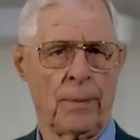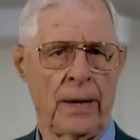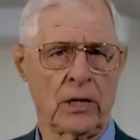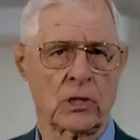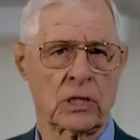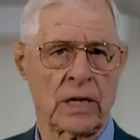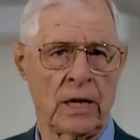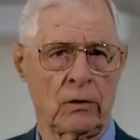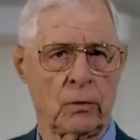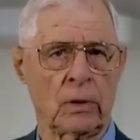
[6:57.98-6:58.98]
page
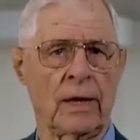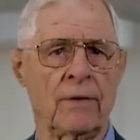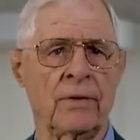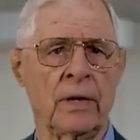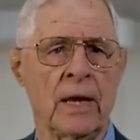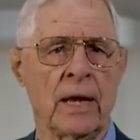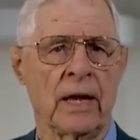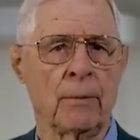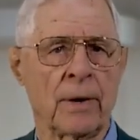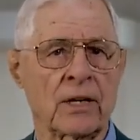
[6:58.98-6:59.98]
10 through 11
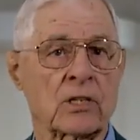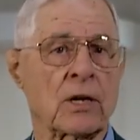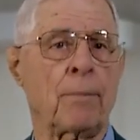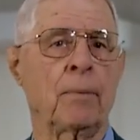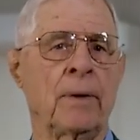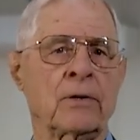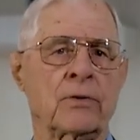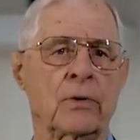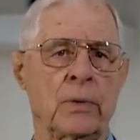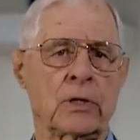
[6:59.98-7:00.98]
in my
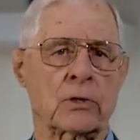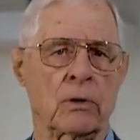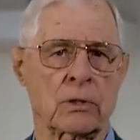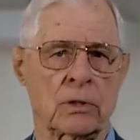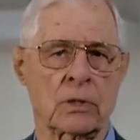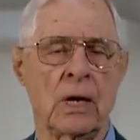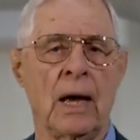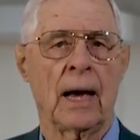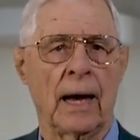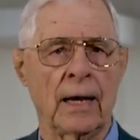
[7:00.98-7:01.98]
supplementary resources,
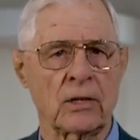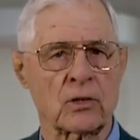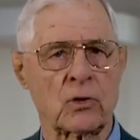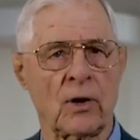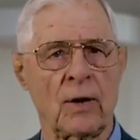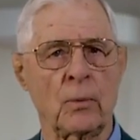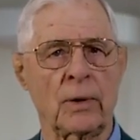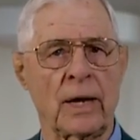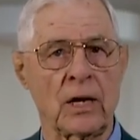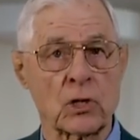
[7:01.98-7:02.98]
I describe
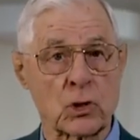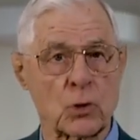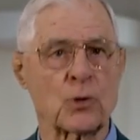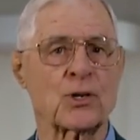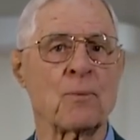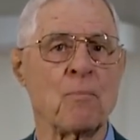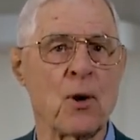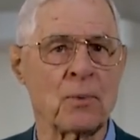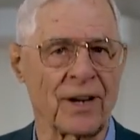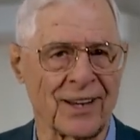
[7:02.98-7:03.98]
what a stewardship
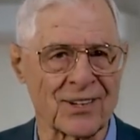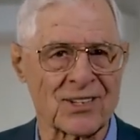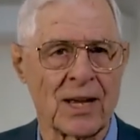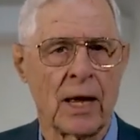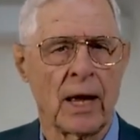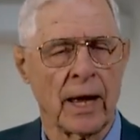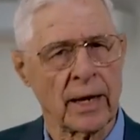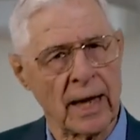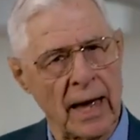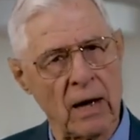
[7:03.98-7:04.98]
moment is
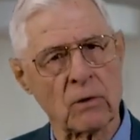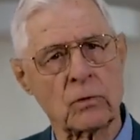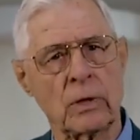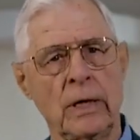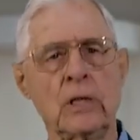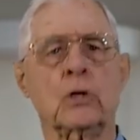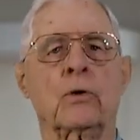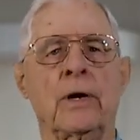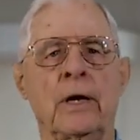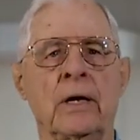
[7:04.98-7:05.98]
and how to
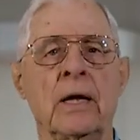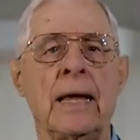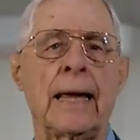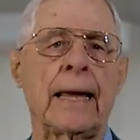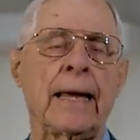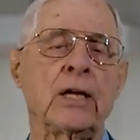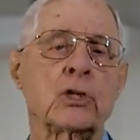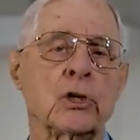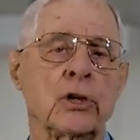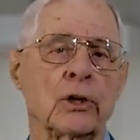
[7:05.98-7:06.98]
integrate it
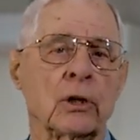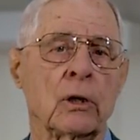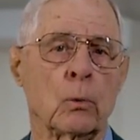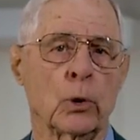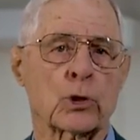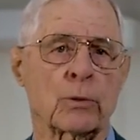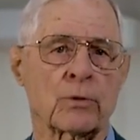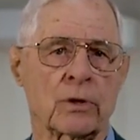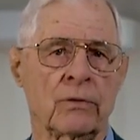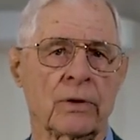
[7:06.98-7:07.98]
into your worship
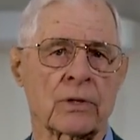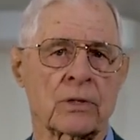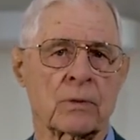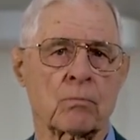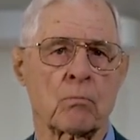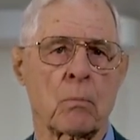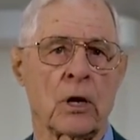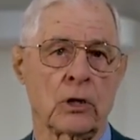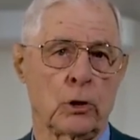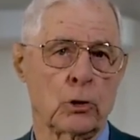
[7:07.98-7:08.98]
service,
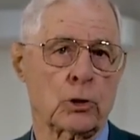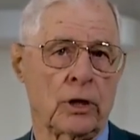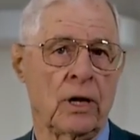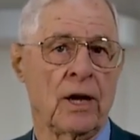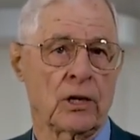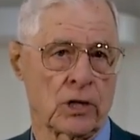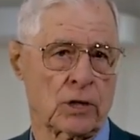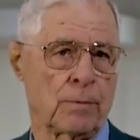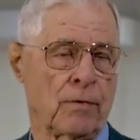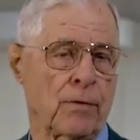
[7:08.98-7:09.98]
usually
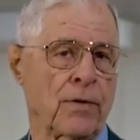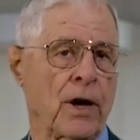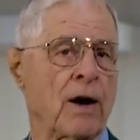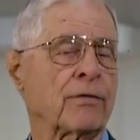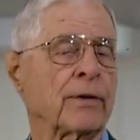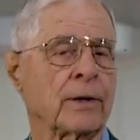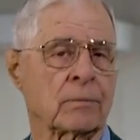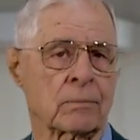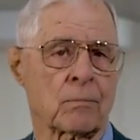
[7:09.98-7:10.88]
just before the offering.